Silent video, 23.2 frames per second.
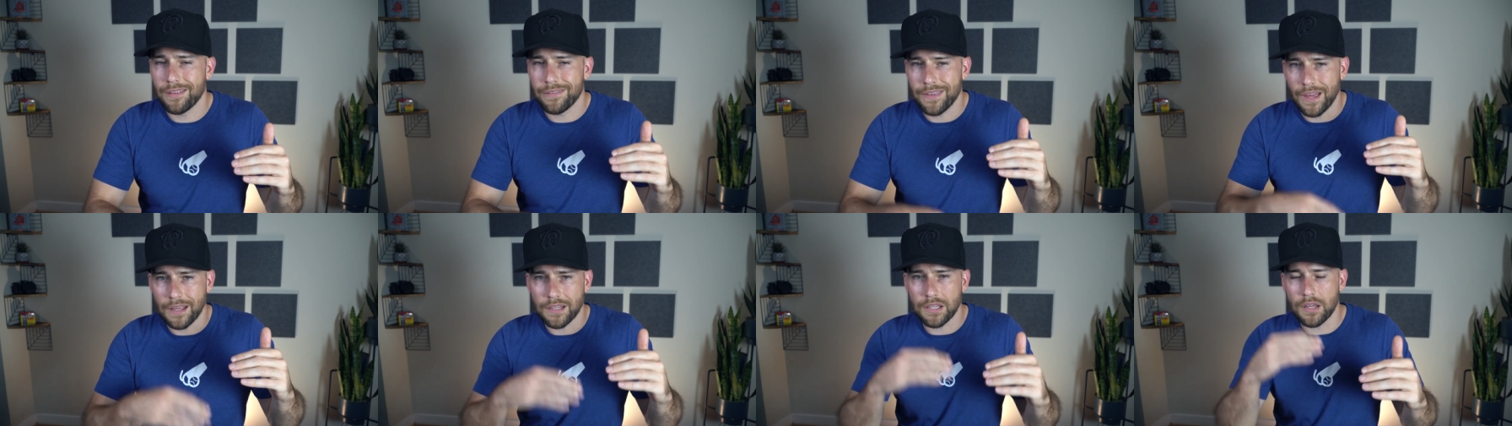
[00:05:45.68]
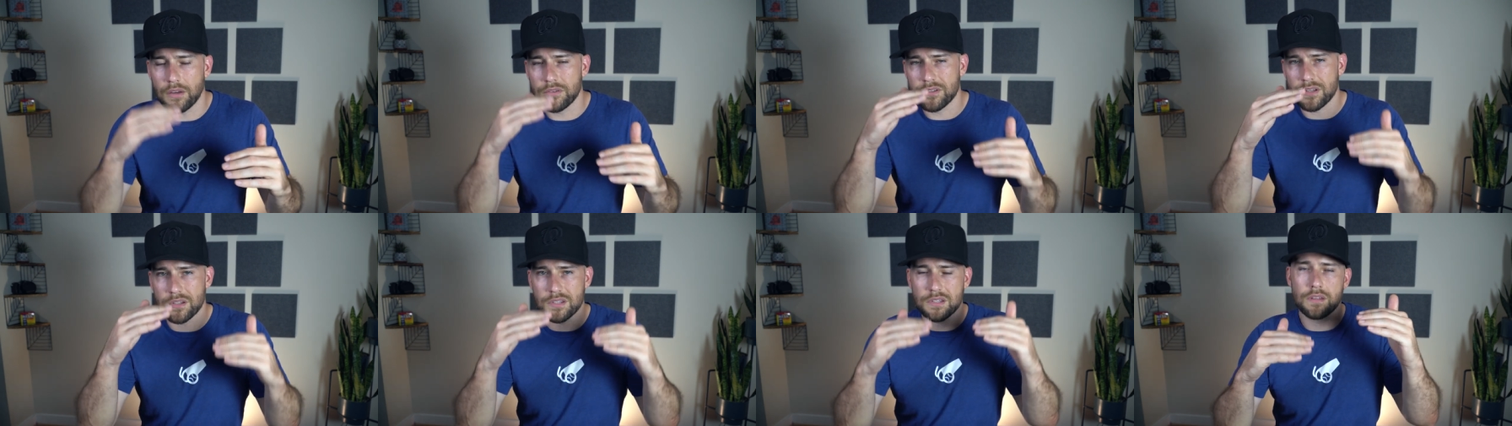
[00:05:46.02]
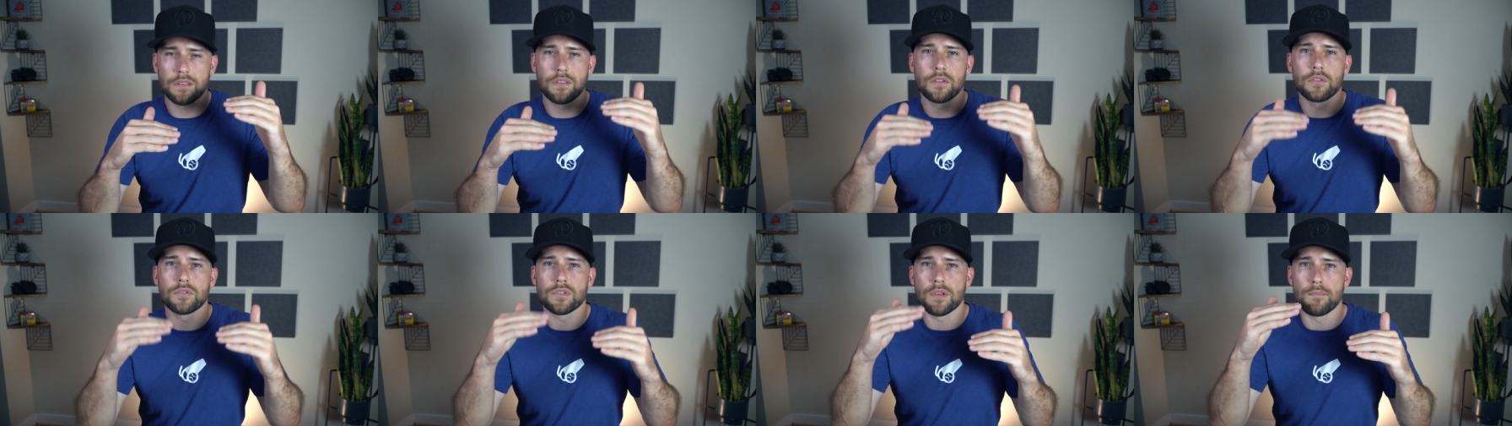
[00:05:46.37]
That tells us
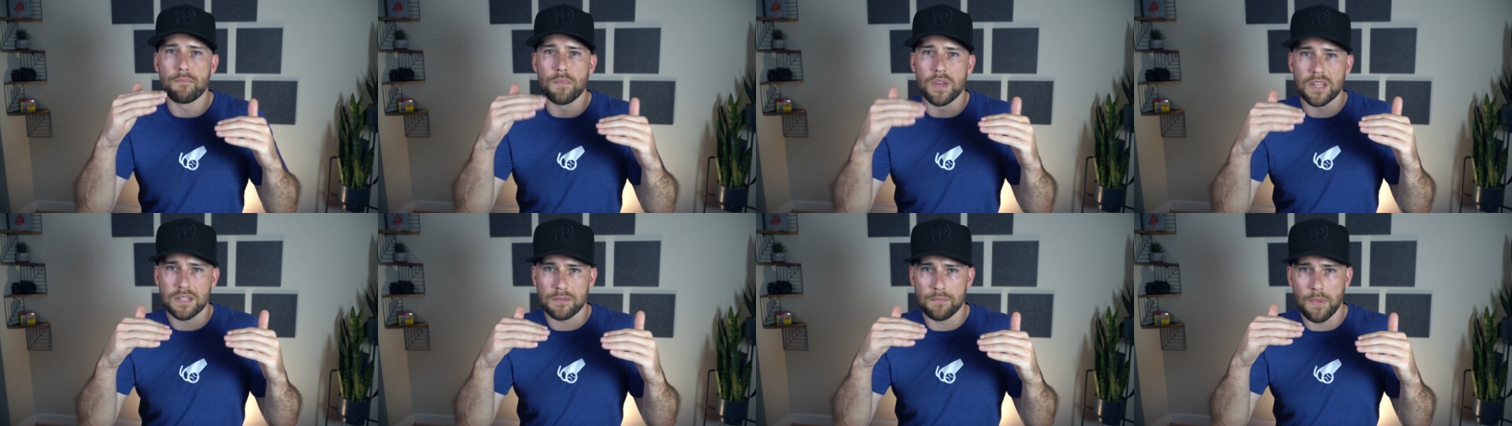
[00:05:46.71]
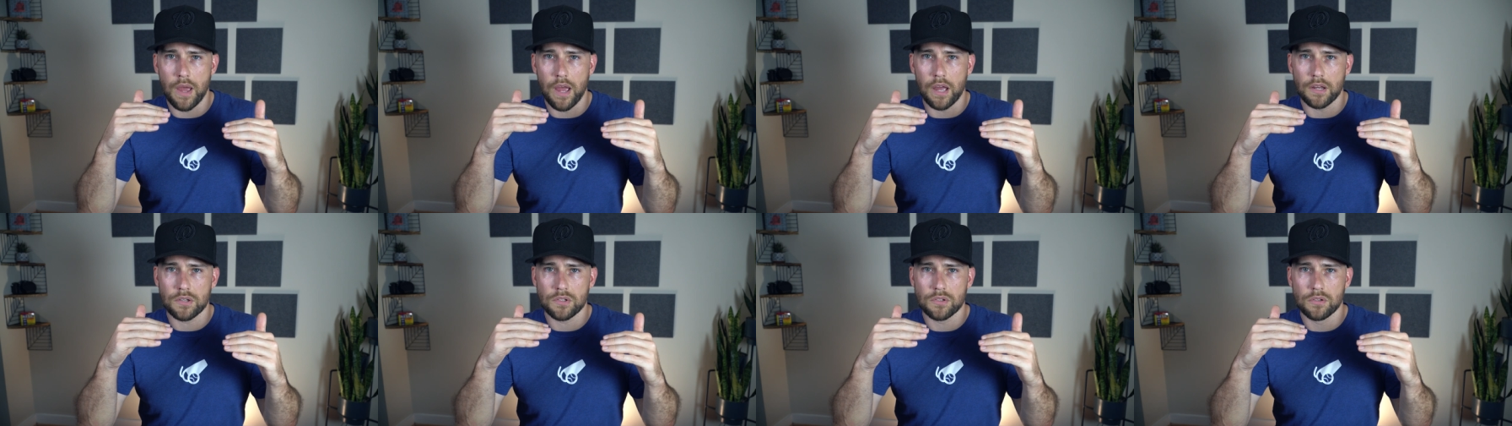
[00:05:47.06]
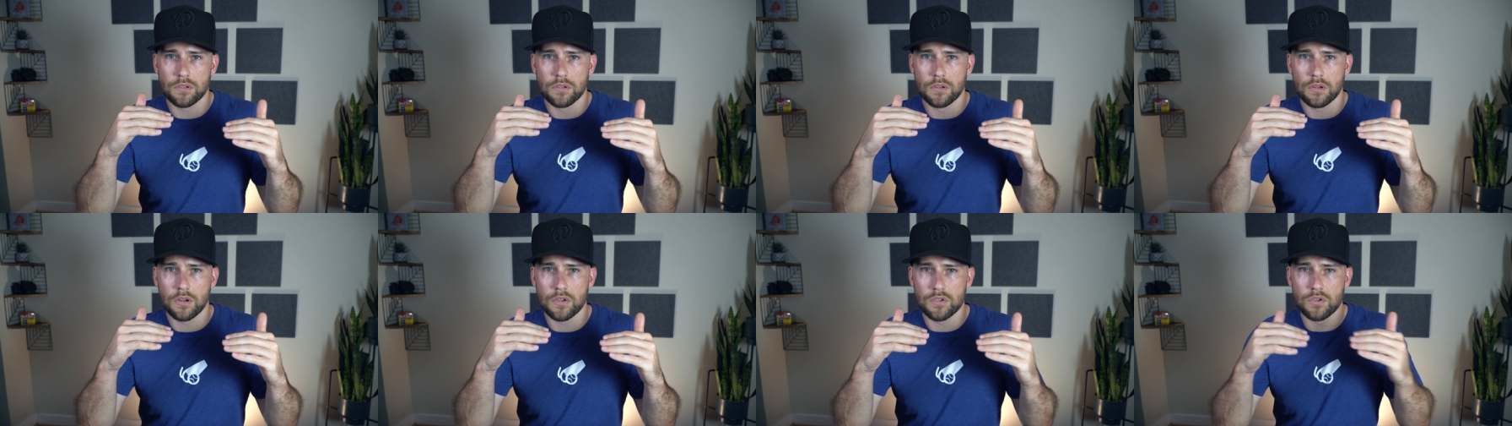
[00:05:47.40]
that there's a mismatch
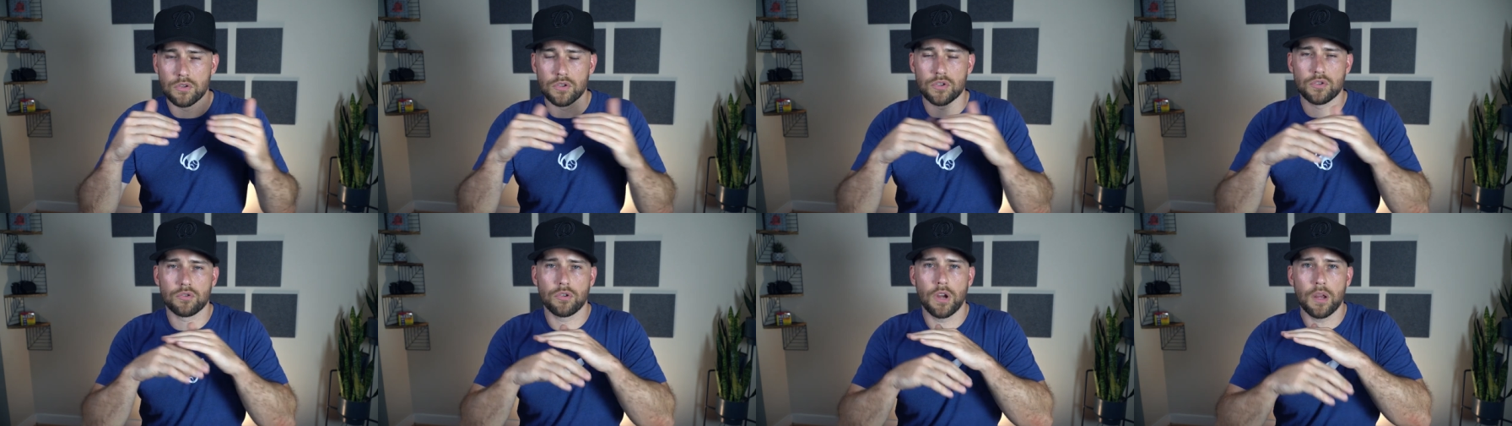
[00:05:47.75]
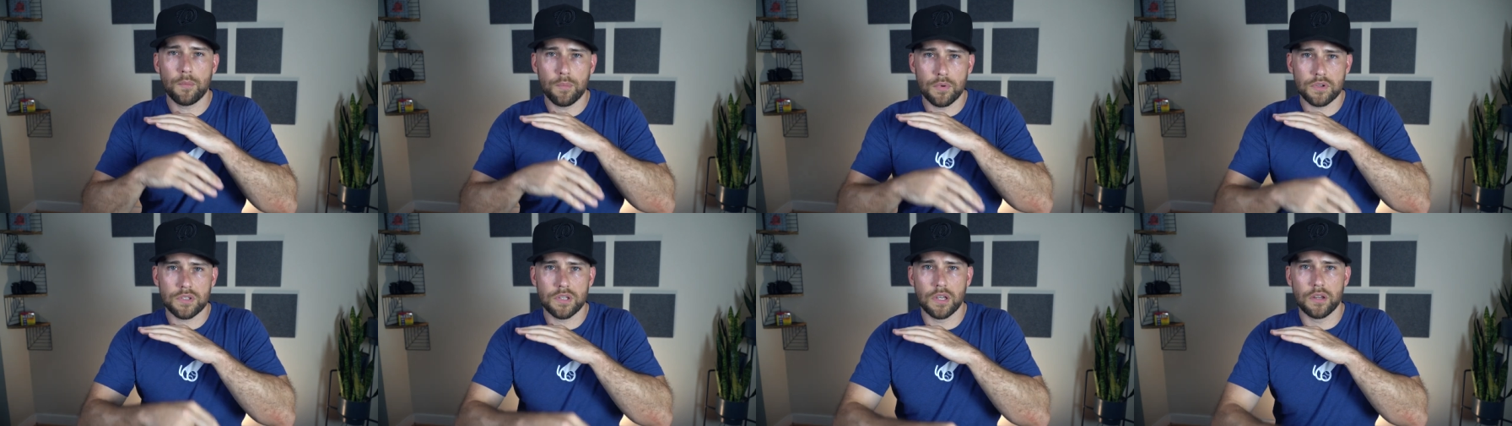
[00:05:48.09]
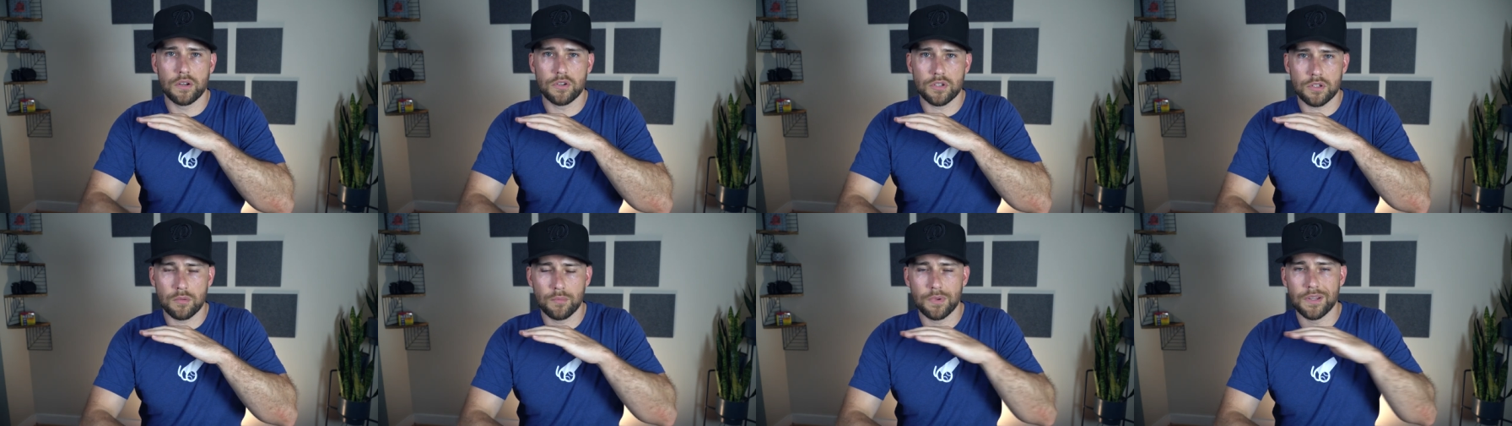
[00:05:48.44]
because your strike
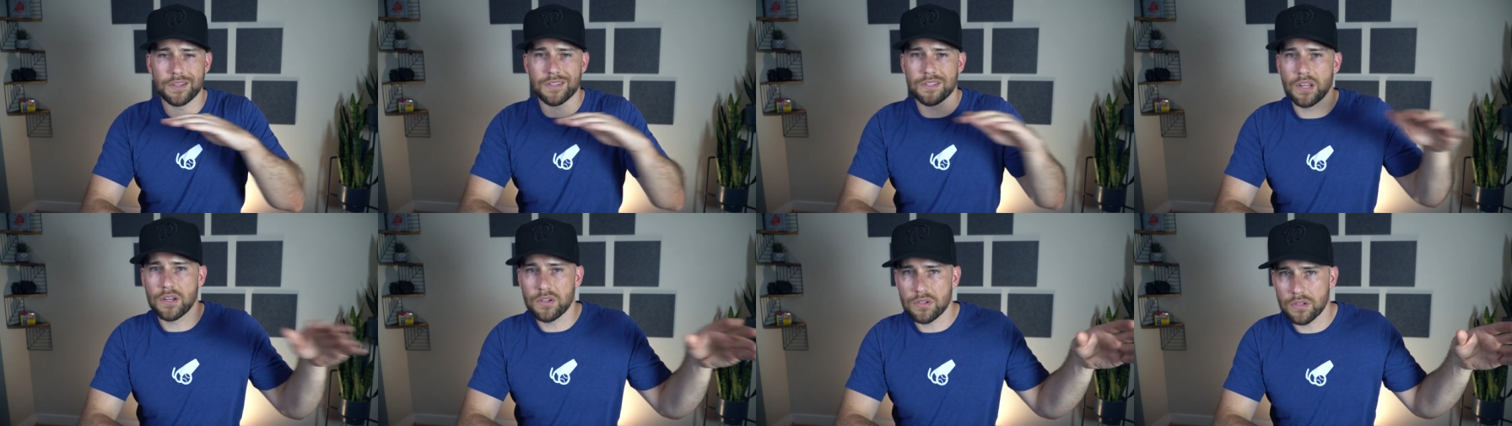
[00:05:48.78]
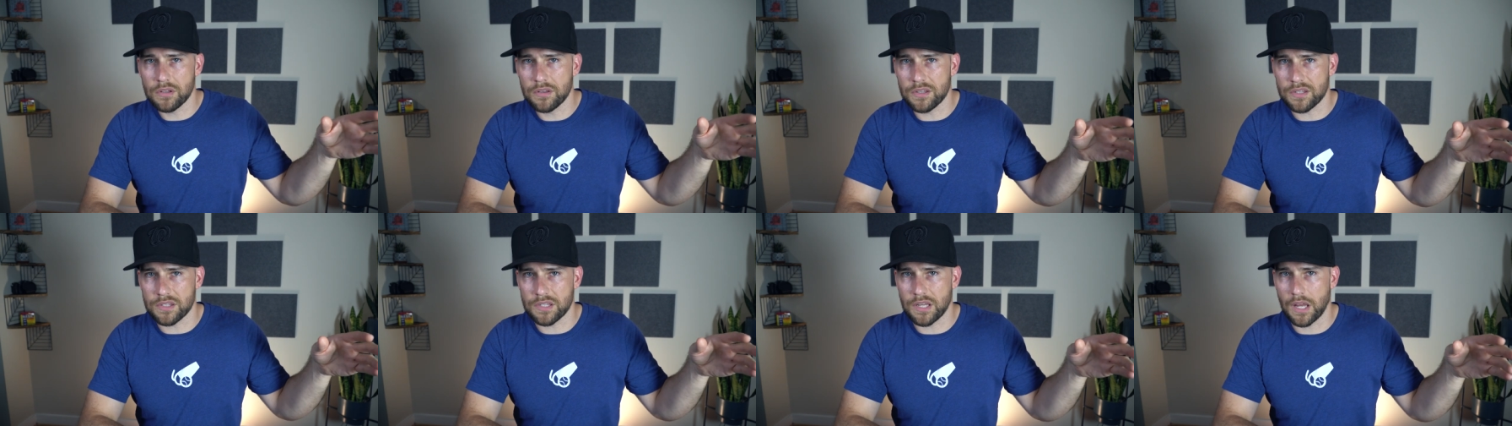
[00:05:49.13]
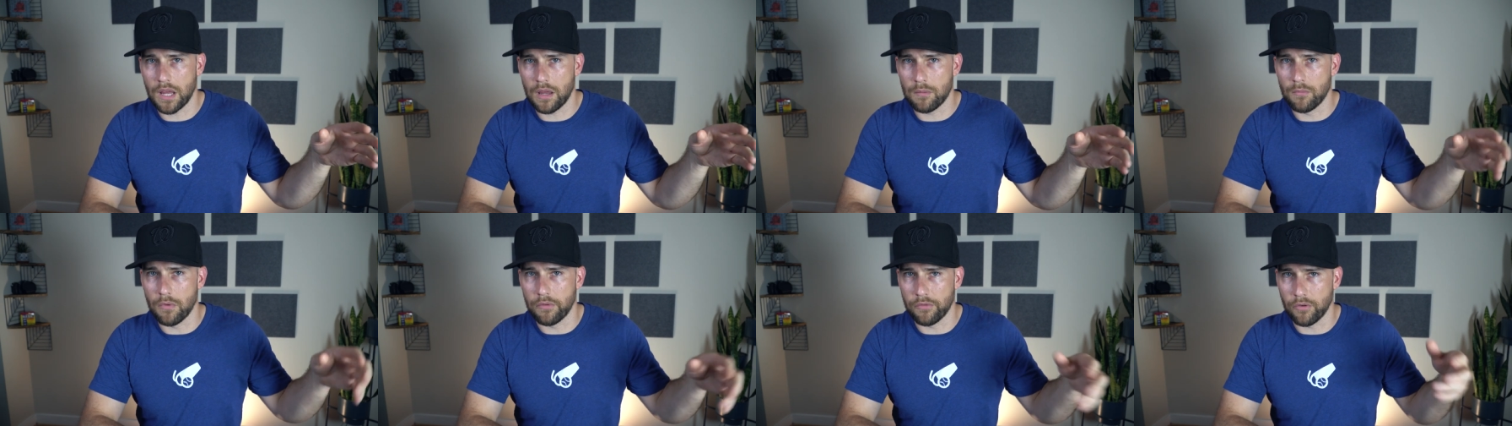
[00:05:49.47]
percentage should be essentially the
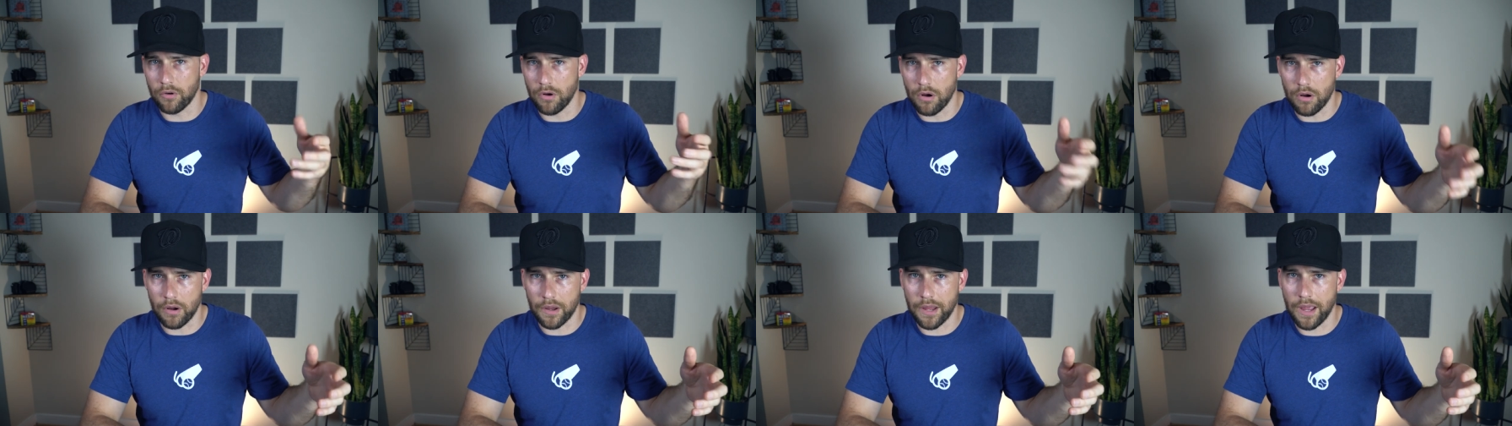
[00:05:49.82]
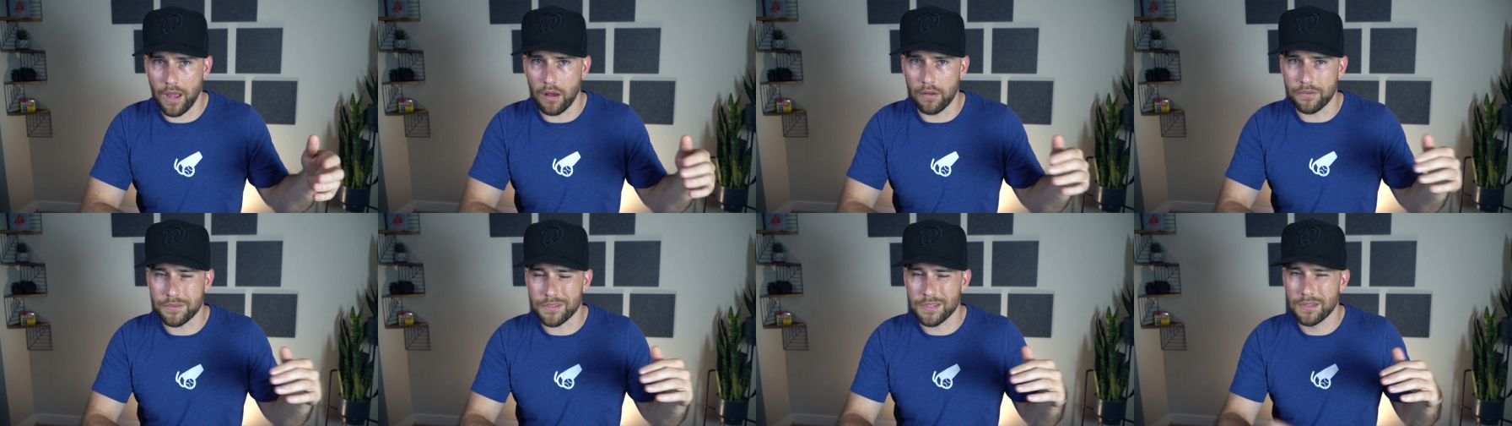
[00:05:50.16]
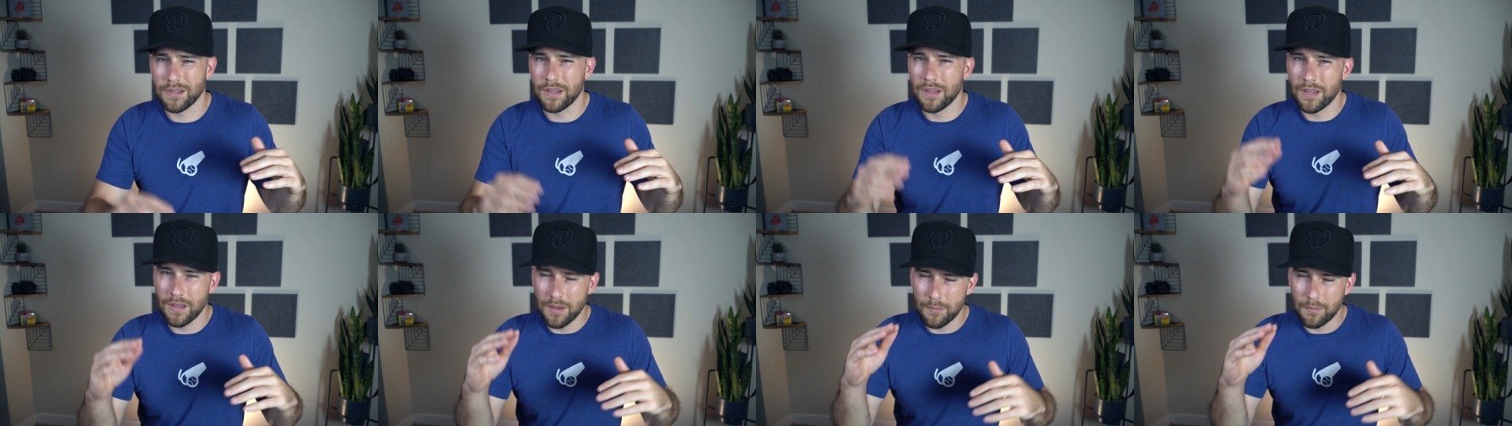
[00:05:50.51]
same over all counts,